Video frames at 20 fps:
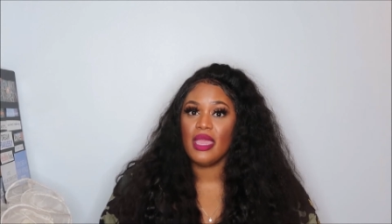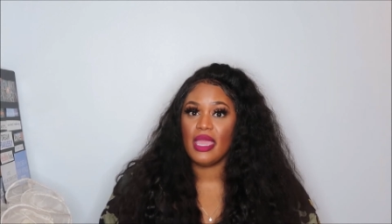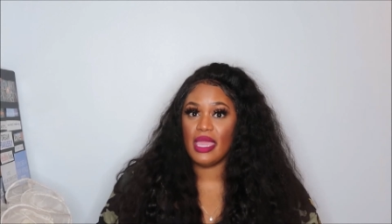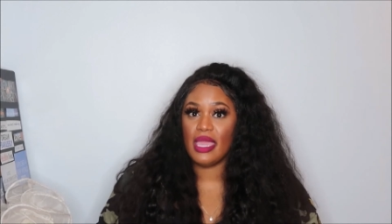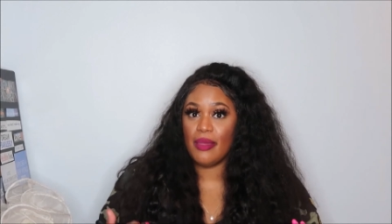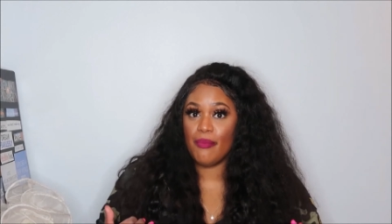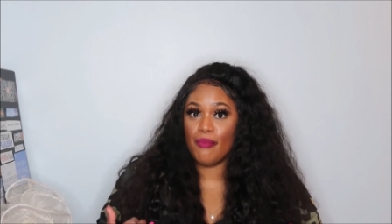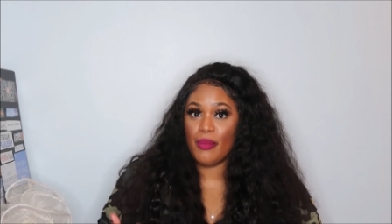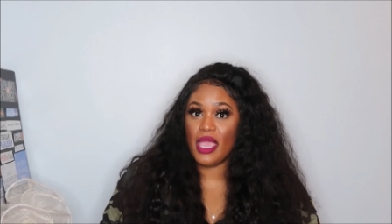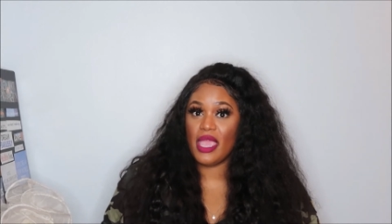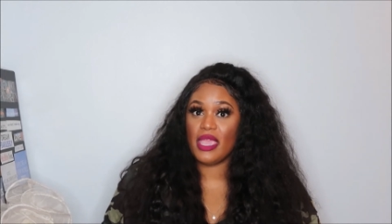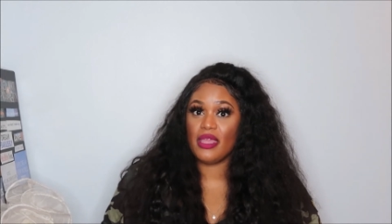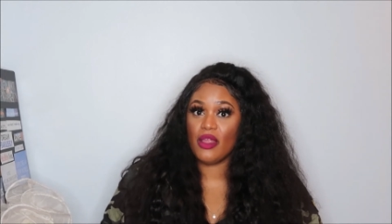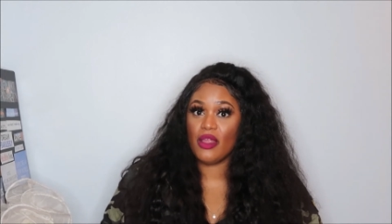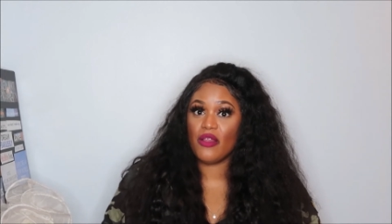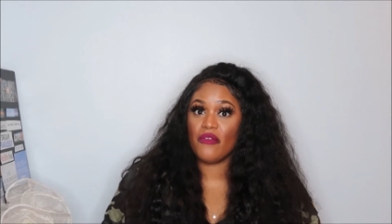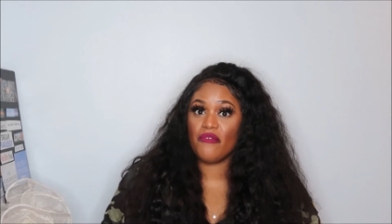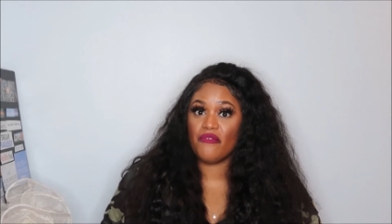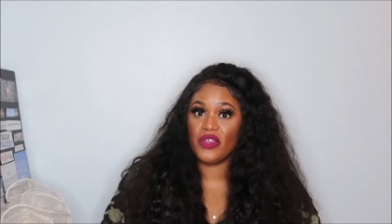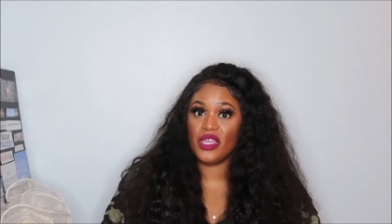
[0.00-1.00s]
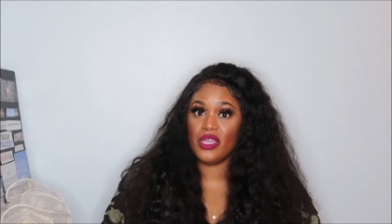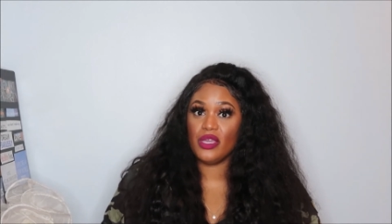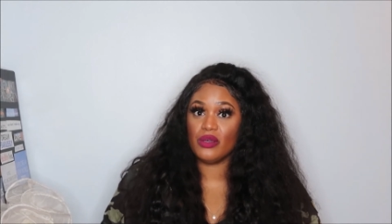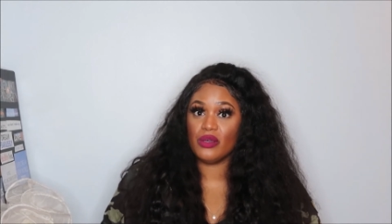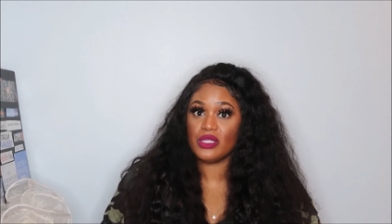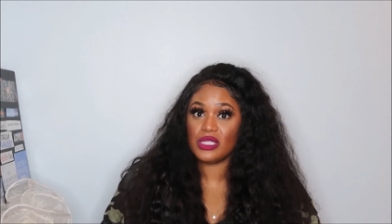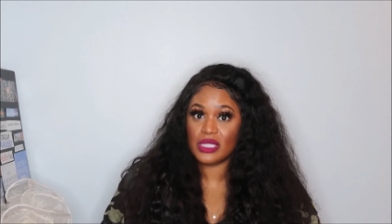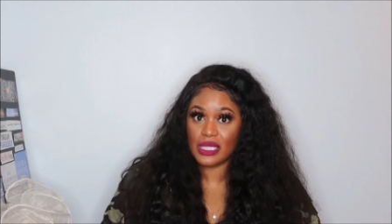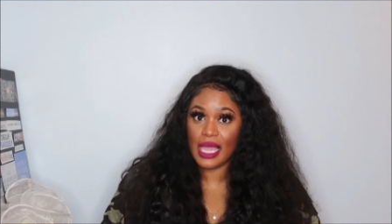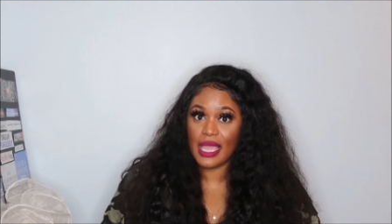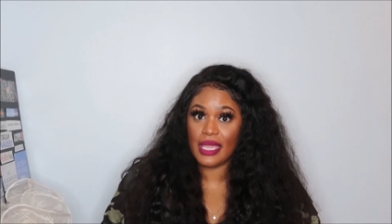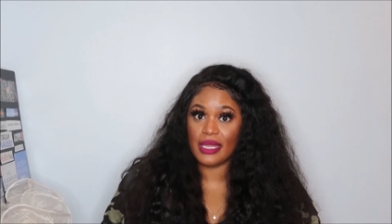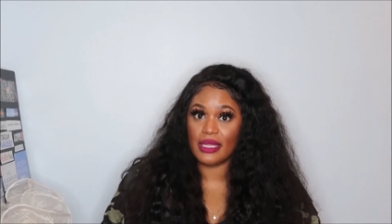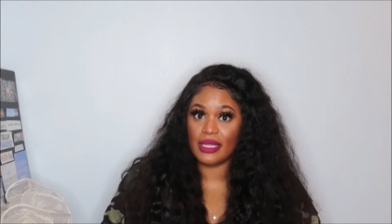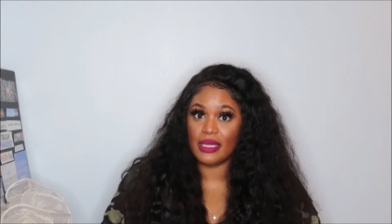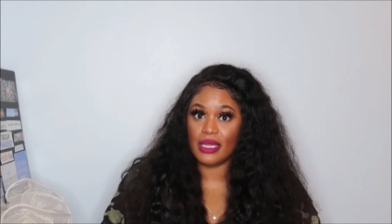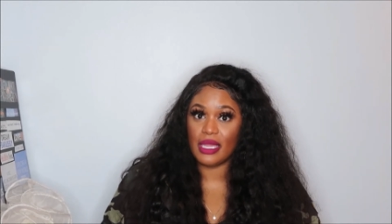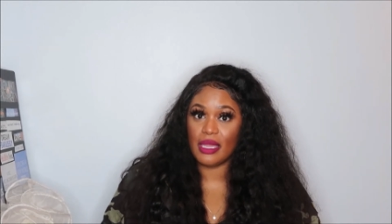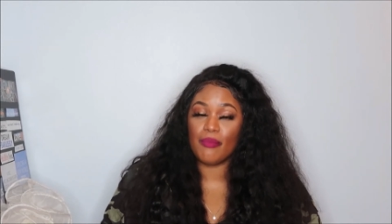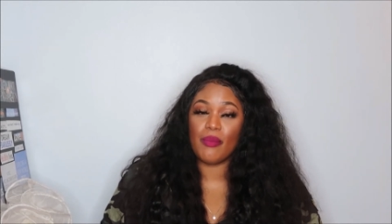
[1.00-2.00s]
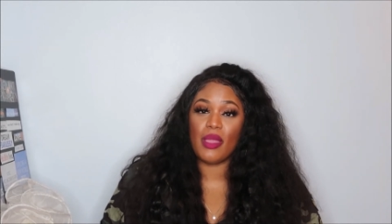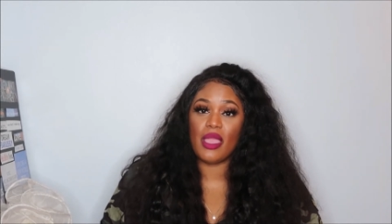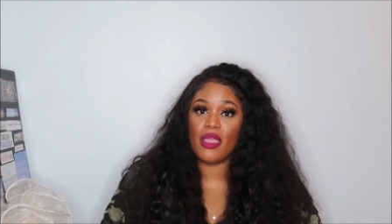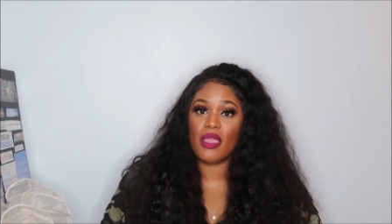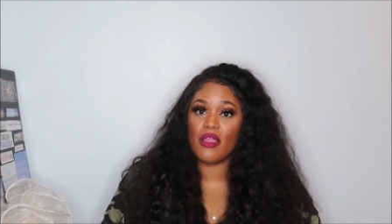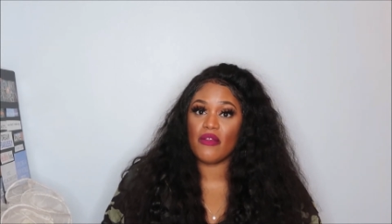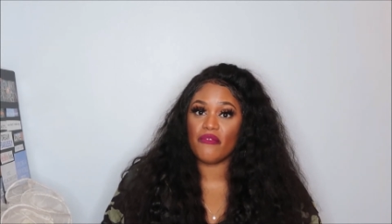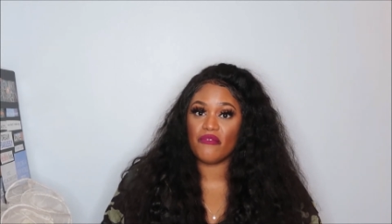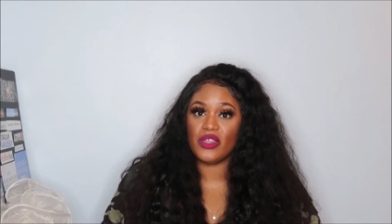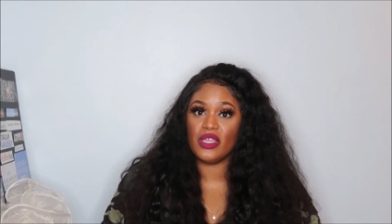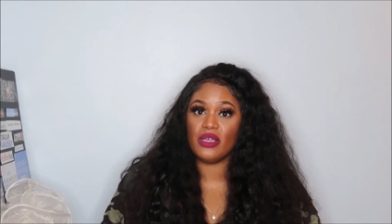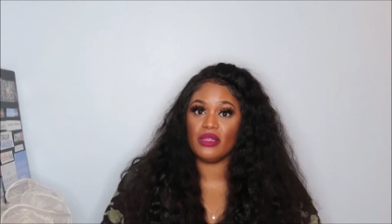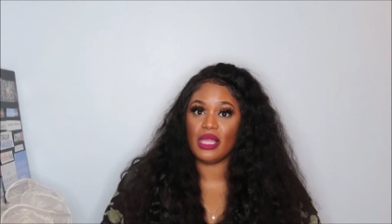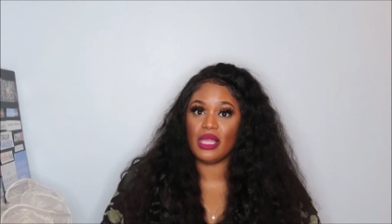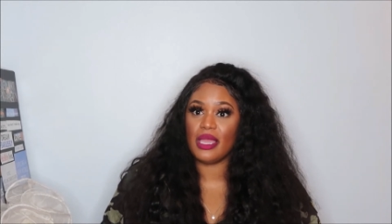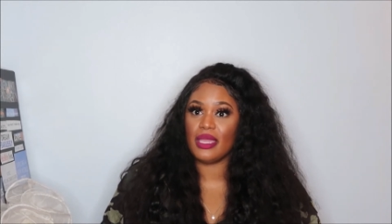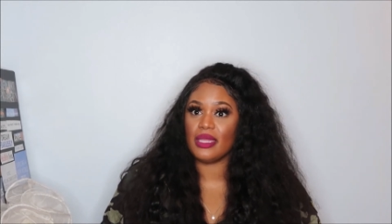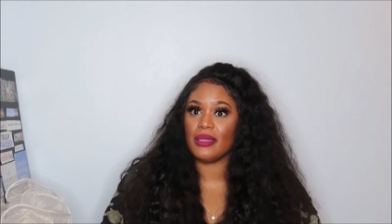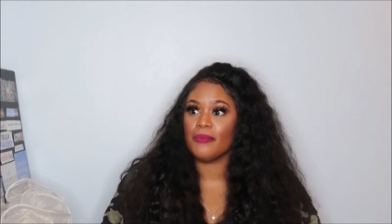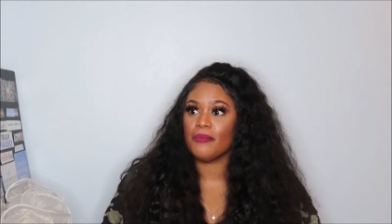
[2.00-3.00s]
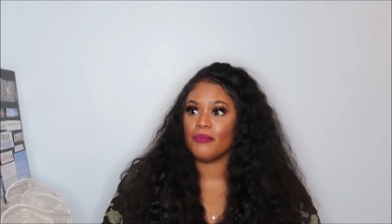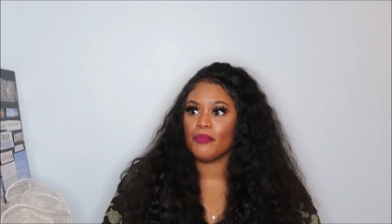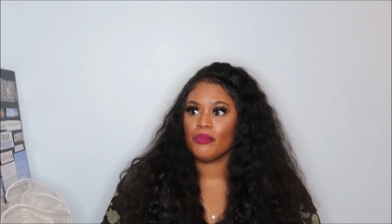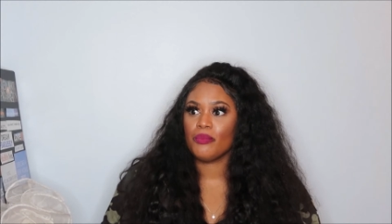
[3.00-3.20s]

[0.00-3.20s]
it made her feel slighted. It made her feel like